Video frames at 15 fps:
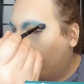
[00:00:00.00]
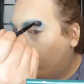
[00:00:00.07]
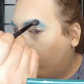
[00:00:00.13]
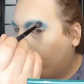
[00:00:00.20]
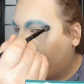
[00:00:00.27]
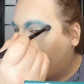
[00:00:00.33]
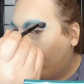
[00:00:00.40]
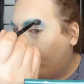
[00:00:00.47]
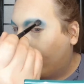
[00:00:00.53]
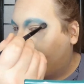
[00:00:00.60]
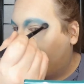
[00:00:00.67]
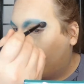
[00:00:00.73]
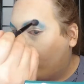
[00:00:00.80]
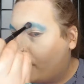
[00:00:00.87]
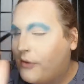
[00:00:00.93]
surprise in
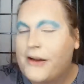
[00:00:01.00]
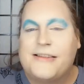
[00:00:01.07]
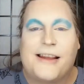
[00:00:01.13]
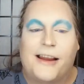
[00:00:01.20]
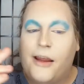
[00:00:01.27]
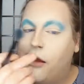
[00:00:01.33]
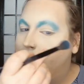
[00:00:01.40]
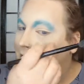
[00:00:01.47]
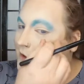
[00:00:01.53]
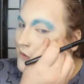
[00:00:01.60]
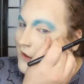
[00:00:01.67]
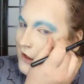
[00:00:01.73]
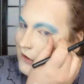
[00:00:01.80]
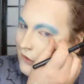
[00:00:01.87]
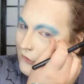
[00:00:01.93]
the show because, like,
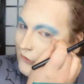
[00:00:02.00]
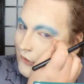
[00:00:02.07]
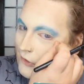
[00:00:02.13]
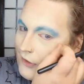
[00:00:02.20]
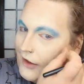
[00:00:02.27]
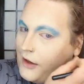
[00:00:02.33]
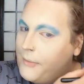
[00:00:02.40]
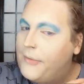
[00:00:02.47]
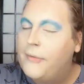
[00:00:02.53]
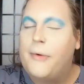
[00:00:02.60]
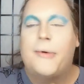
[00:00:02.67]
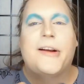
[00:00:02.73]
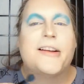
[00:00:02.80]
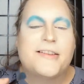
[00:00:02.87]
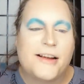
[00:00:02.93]
That also, like,
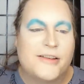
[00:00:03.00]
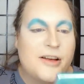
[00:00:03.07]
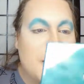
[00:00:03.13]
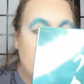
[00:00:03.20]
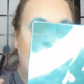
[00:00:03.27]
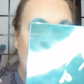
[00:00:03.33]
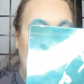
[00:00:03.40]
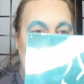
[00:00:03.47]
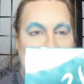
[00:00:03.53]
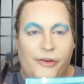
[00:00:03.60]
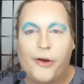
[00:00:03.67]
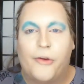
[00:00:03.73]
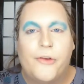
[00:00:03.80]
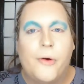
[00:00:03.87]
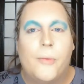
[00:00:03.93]
America's Next Top Model is
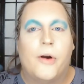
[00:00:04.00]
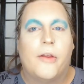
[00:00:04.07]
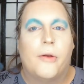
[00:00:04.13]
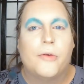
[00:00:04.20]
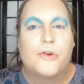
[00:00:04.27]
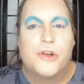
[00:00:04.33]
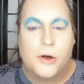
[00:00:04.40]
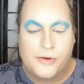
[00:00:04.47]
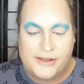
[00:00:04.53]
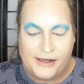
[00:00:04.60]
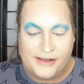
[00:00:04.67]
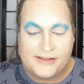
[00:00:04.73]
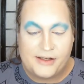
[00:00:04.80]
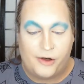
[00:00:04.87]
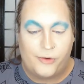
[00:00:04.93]
also one of those shows that
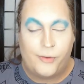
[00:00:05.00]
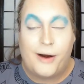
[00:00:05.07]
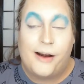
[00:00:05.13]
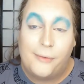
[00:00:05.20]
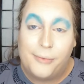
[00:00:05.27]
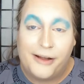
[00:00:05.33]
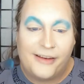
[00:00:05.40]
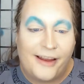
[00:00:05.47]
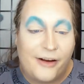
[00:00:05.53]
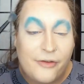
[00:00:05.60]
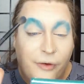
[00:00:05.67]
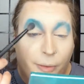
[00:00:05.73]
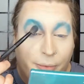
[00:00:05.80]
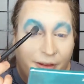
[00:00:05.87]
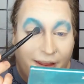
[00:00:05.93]
is incredibly, like,
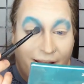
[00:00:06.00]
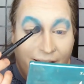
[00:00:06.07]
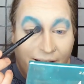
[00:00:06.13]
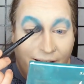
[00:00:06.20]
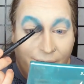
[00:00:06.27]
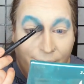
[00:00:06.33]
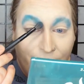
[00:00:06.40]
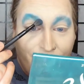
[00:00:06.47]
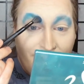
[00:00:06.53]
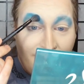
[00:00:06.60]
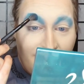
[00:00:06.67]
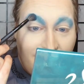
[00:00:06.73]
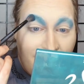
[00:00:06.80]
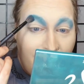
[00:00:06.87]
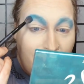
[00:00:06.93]
formulaic.
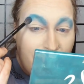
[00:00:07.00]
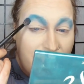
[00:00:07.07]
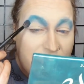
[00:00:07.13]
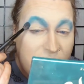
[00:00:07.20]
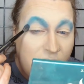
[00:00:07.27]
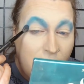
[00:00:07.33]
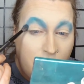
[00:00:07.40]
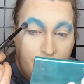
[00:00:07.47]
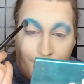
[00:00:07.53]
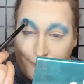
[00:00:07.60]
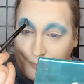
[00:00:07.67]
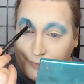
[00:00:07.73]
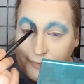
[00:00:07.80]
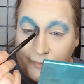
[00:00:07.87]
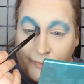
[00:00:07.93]
Which, you know,
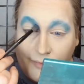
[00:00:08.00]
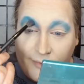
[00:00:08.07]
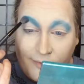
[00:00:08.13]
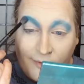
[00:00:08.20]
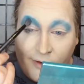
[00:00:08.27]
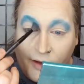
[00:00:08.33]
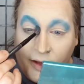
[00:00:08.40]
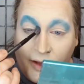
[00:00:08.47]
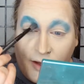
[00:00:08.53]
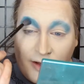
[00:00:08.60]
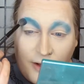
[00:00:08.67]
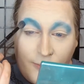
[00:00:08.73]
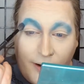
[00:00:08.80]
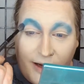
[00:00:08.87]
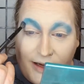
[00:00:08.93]

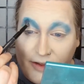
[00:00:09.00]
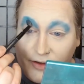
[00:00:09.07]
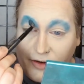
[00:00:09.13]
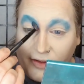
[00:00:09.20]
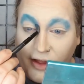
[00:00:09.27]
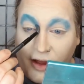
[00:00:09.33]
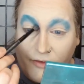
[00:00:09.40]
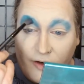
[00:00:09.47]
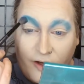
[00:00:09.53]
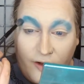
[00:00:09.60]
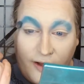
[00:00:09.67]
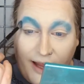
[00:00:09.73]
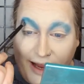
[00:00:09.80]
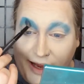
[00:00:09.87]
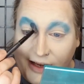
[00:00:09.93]
you might either love or you'll
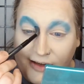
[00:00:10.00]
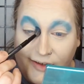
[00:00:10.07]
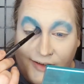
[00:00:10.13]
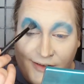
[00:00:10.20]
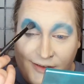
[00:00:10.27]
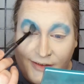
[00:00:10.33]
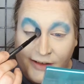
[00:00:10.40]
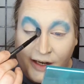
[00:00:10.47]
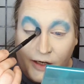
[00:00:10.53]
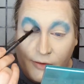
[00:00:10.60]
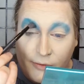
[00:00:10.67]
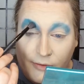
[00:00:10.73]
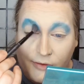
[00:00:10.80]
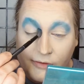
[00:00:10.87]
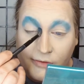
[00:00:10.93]
hate. I
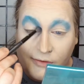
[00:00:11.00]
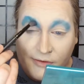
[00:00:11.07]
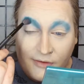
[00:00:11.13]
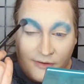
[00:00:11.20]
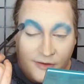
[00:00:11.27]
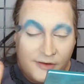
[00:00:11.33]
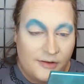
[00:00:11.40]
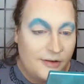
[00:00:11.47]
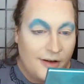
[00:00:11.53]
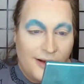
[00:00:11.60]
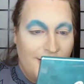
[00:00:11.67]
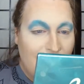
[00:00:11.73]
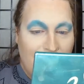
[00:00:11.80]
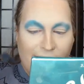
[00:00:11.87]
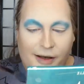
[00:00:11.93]
don't...
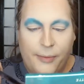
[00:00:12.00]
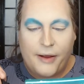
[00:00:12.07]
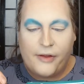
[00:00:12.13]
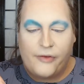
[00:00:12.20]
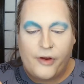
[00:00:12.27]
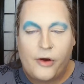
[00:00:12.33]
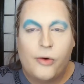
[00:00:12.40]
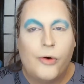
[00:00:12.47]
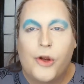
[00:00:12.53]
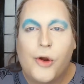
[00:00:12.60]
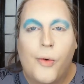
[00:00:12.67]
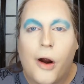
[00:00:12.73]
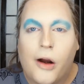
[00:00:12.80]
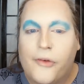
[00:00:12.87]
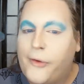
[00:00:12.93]
It depends on who
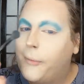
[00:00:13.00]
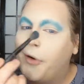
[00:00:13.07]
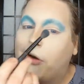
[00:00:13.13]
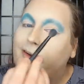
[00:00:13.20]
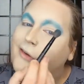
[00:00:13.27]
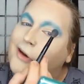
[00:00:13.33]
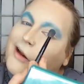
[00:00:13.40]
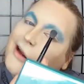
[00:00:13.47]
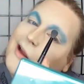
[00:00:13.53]
you are as a person, I